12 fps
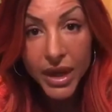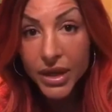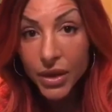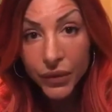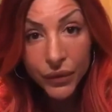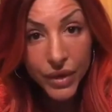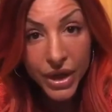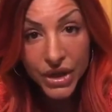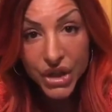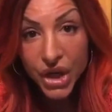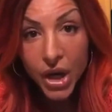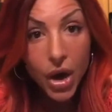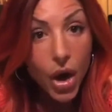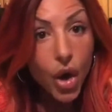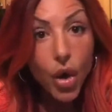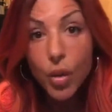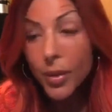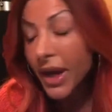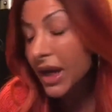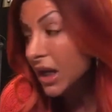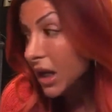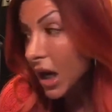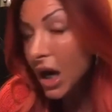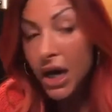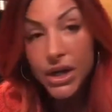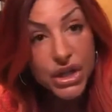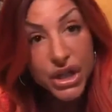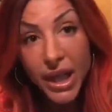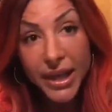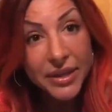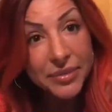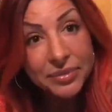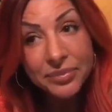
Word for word: in our fridge, oh my gosh, like,